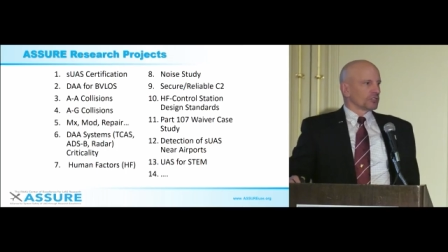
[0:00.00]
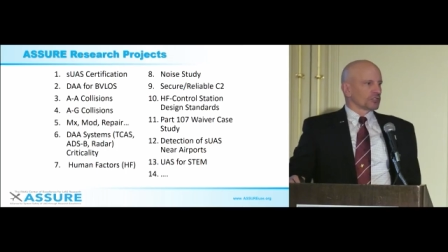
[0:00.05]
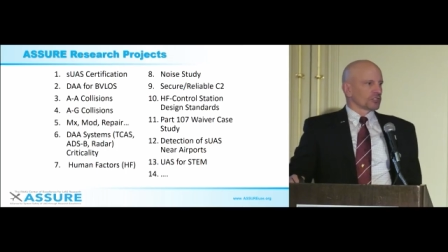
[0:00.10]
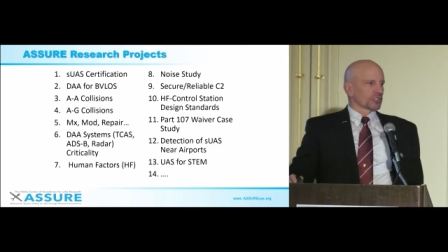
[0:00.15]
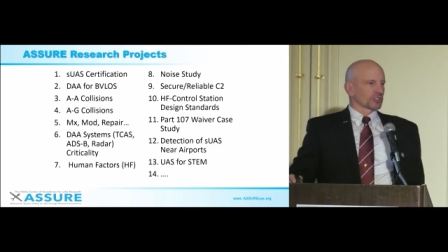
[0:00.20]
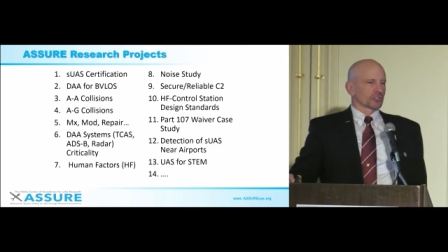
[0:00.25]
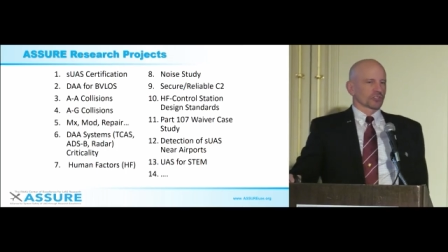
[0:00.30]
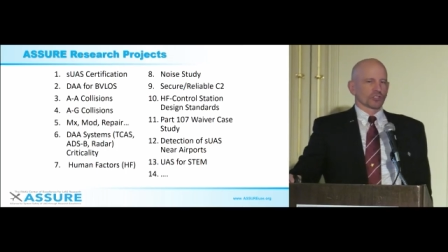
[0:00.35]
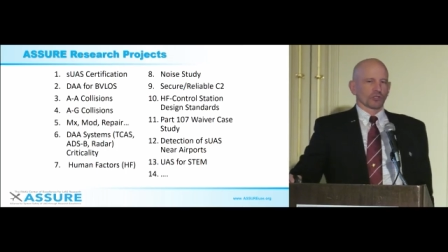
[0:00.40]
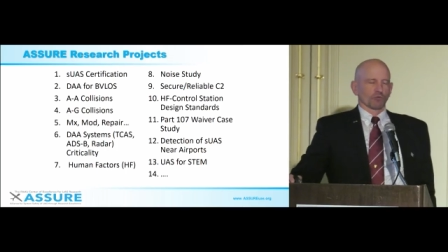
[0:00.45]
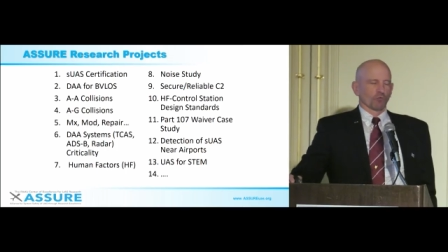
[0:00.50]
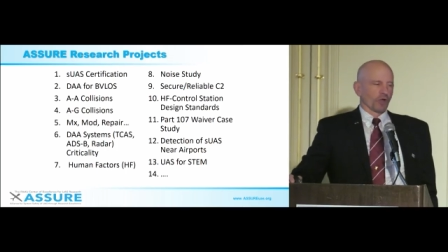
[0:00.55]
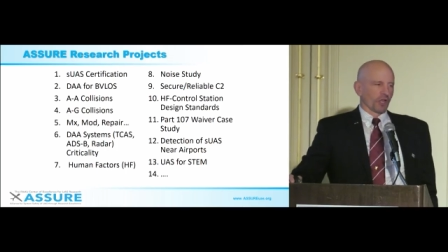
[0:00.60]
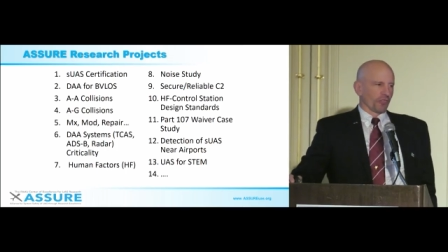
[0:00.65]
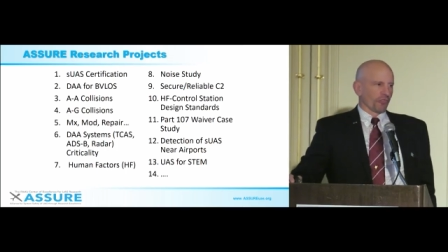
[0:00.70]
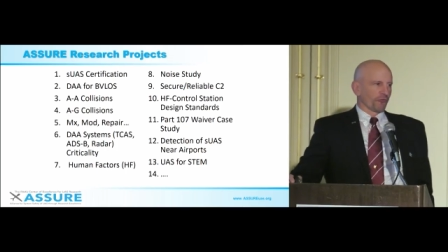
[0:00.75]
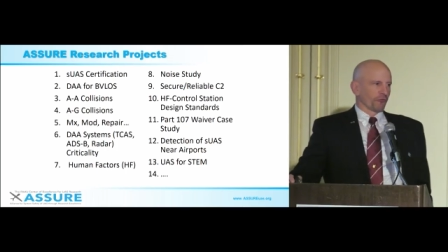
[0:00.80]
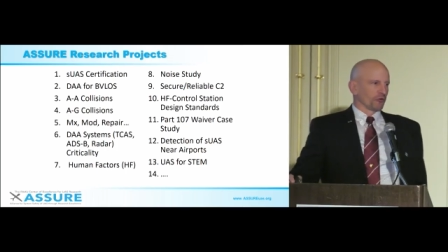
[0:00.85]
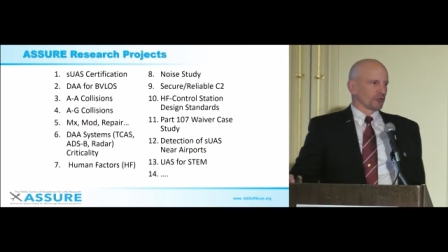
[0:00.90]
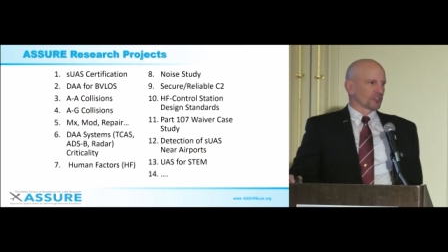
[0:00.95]
Just to
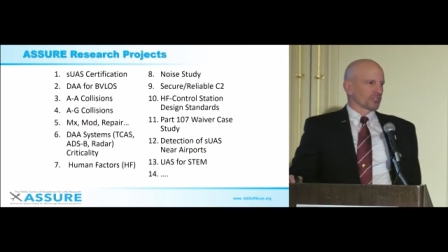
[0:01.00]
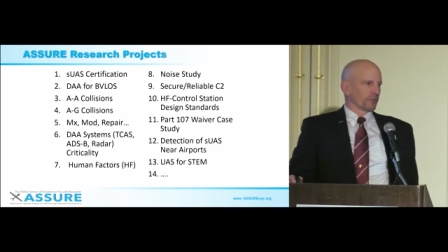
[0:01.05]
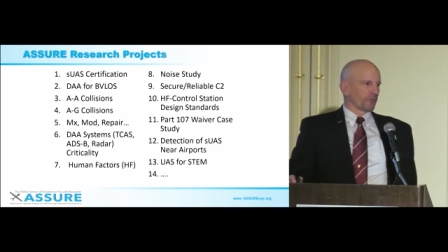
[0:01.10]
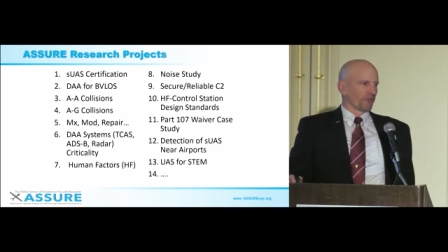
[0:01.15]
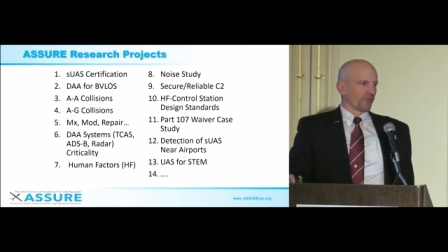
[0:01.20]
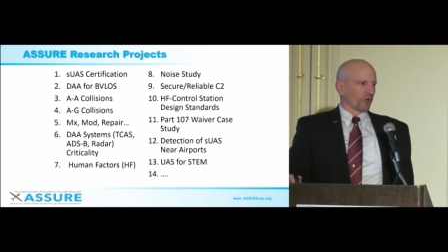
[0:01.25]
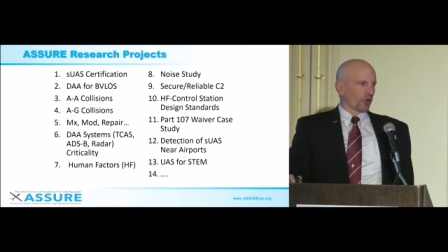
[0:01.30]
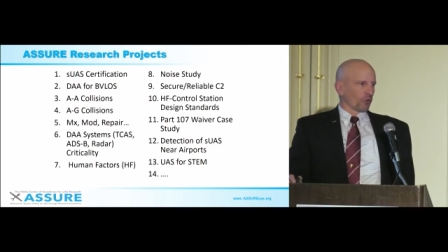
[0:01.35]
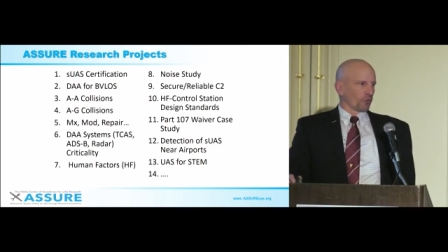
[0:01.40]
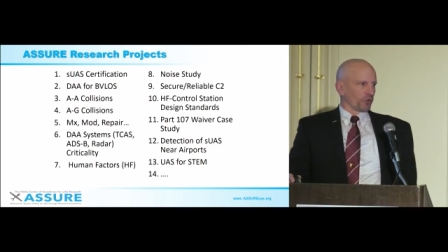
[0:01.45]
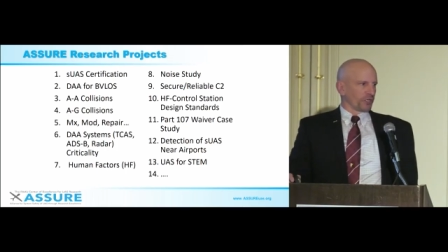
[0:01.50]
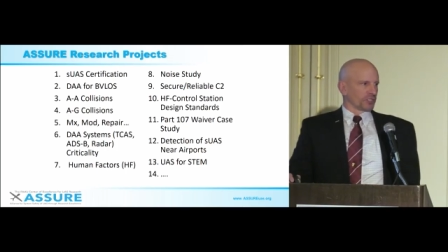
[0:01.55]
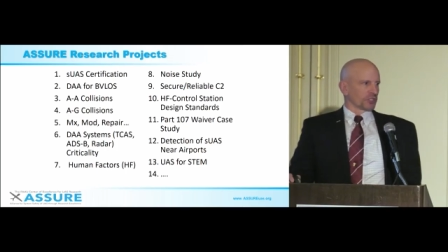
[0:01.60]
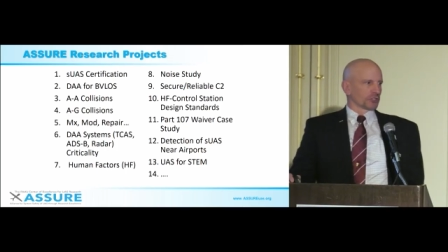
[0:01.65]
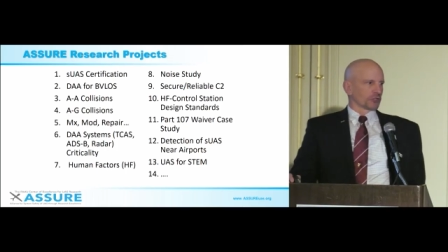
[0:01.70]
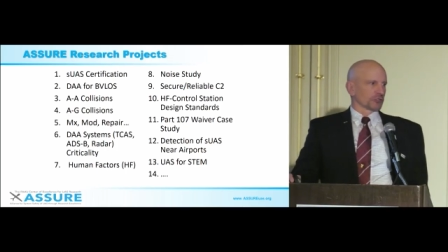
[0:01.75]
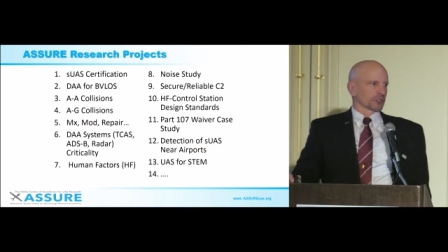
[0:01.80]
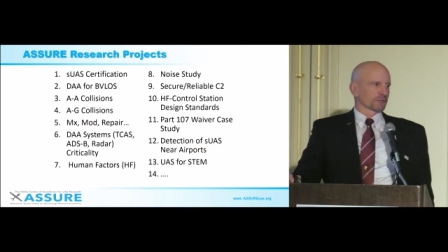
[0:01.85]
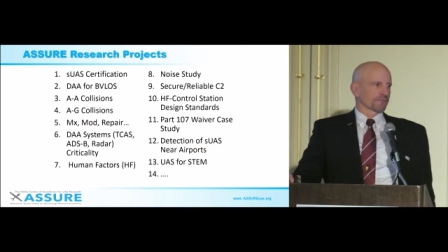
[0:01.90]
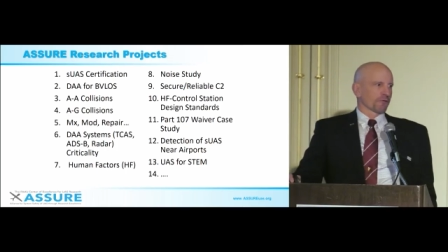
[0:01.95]
run through some of our
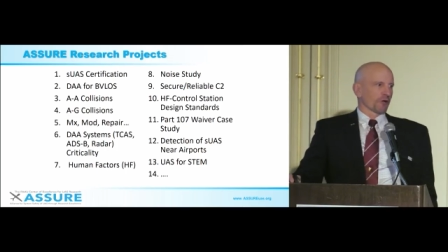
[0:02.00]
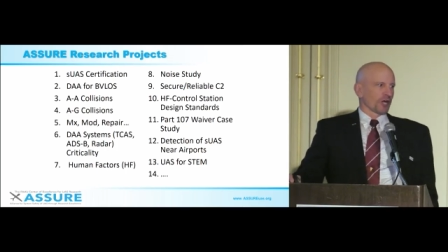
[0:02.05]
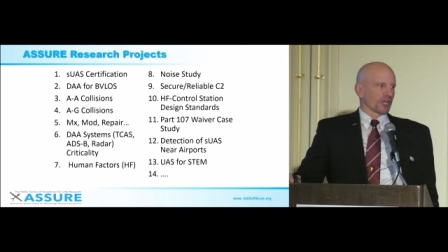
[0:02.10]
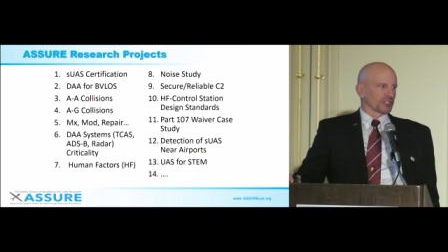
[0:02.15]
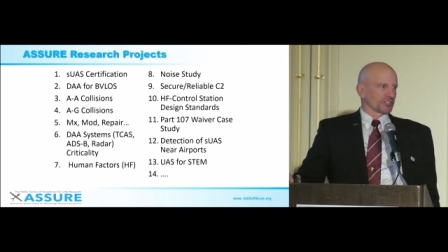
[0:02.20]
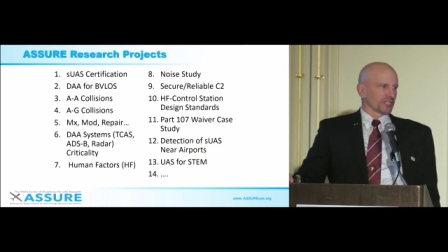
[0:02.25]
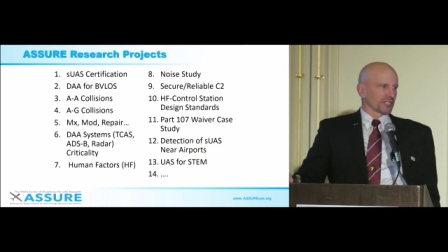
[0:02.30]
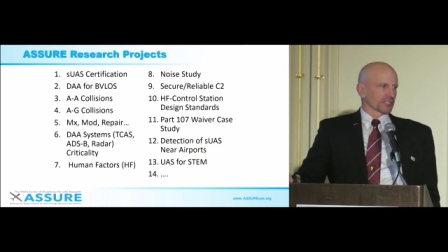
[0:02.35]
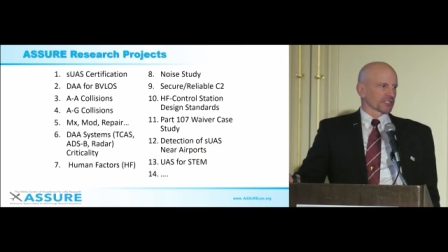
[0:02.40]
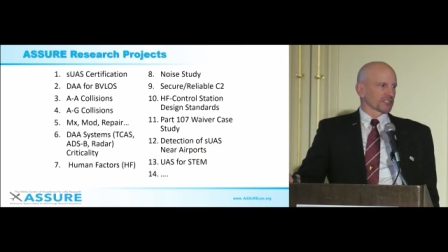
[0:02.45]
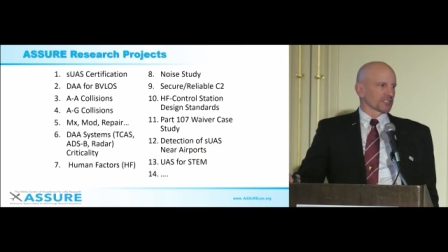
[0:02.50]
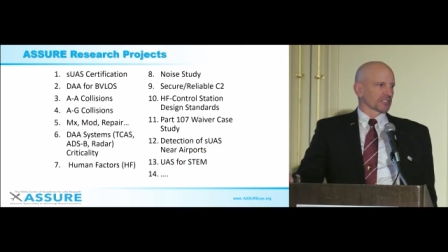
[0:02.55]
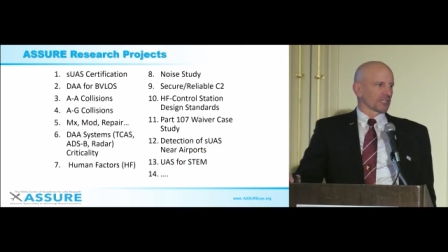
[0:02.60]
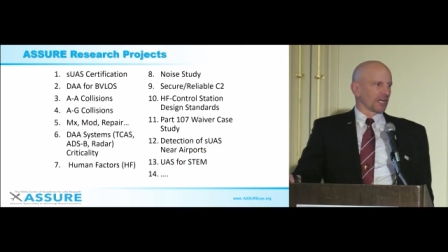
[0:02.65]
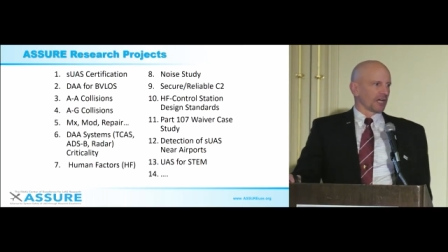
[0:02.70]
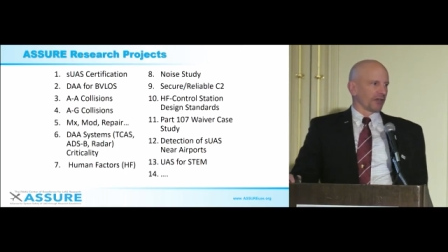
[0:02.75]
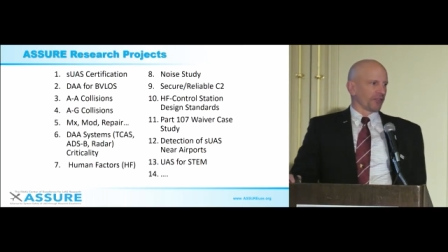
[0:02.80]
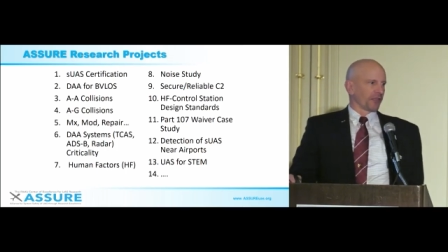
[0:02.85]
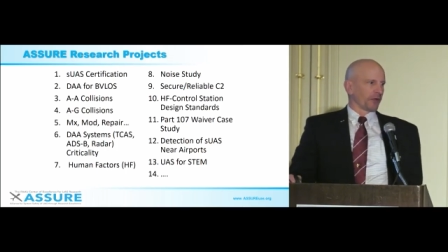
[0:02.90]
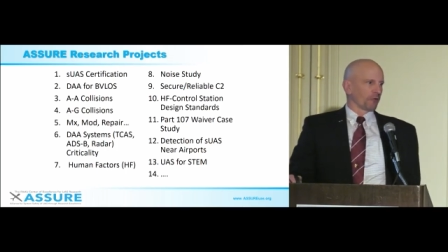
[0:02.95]
research projects
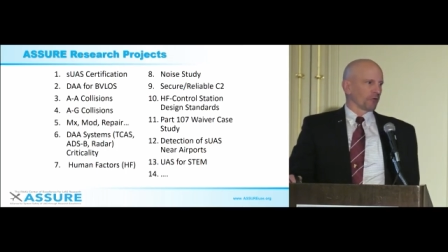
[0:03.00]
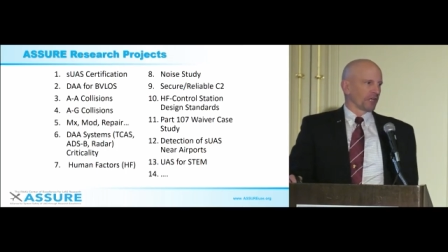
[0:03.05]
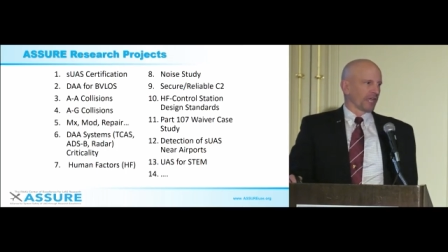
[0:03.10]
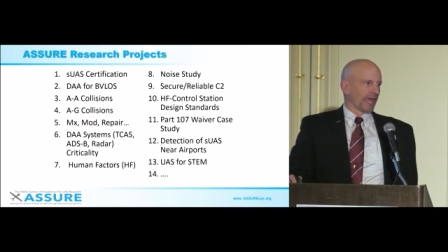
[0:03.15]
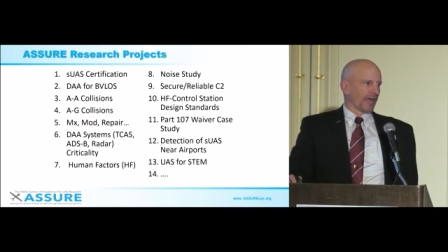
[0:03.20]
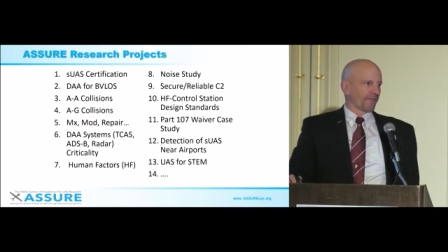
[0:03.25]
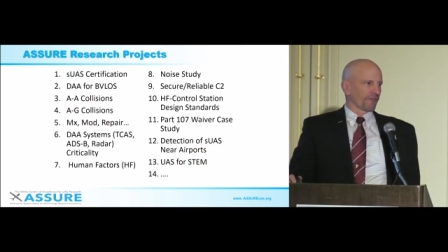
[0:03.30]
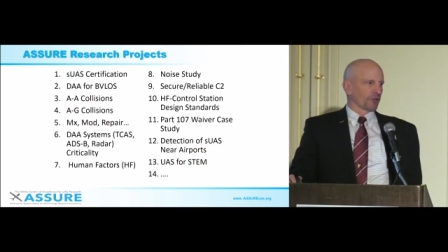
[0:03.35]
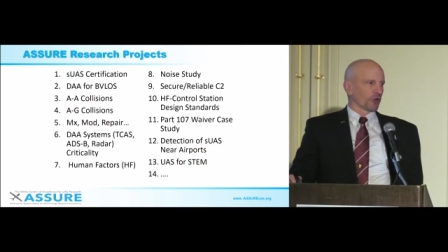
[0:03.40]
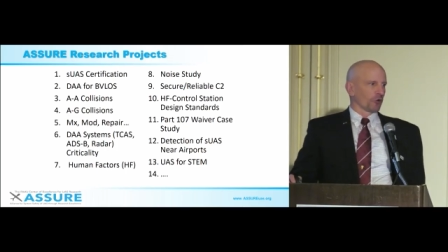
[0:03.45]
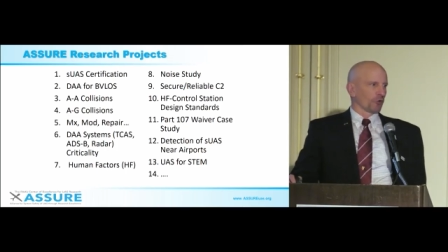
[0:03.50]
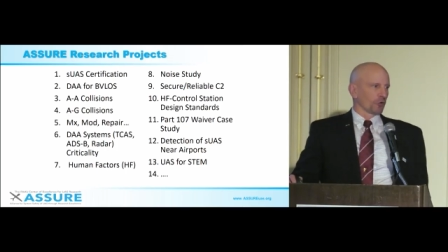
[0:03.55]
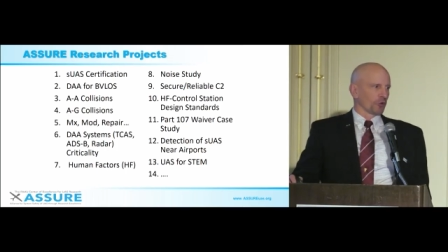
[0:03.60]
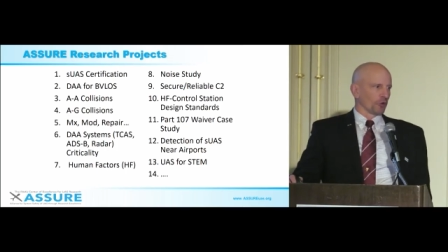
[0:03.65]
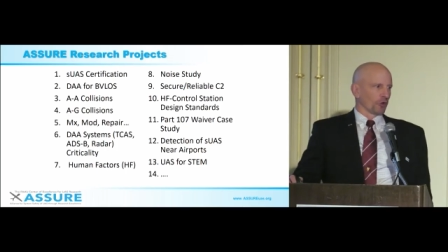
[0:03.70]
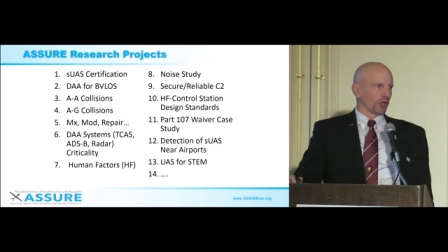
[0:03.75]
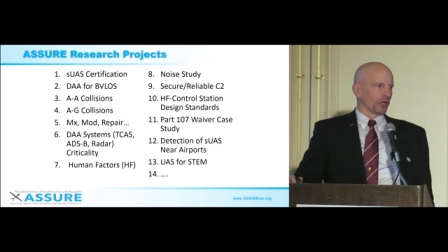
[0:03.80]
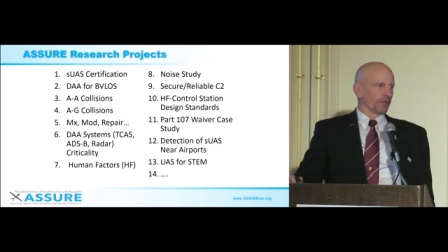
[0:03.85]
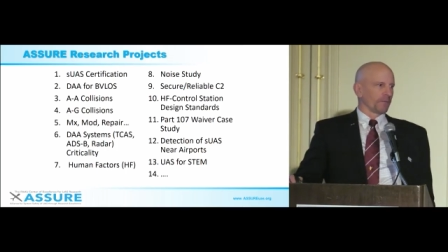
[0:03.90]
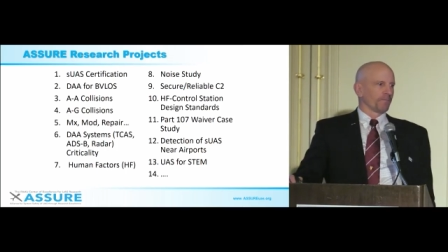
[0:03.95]
uh, that we have
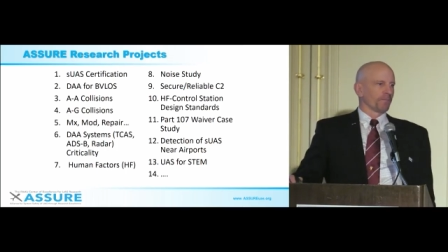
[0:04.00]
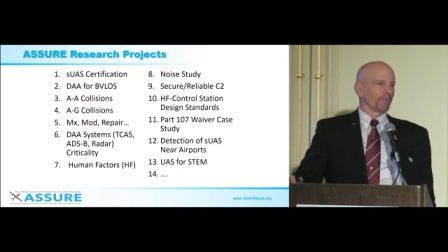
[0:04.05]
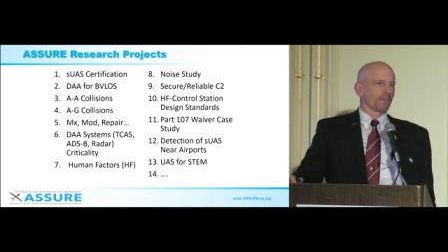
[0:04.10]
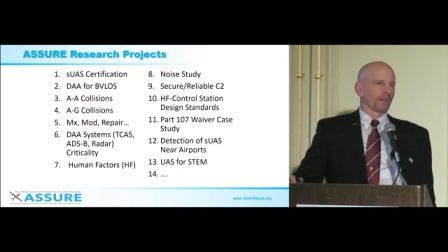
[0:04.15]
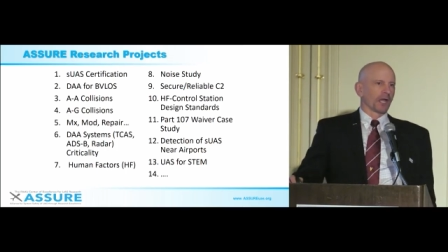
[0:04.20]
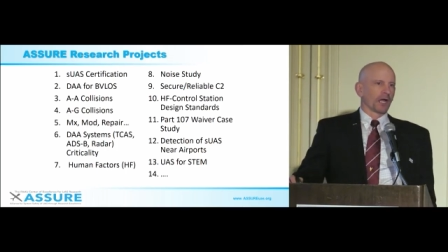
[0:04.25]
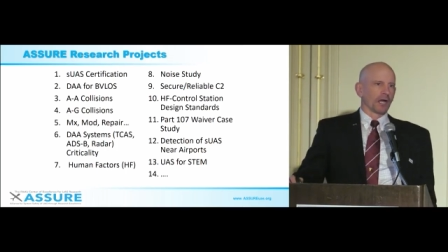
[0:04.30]
going on.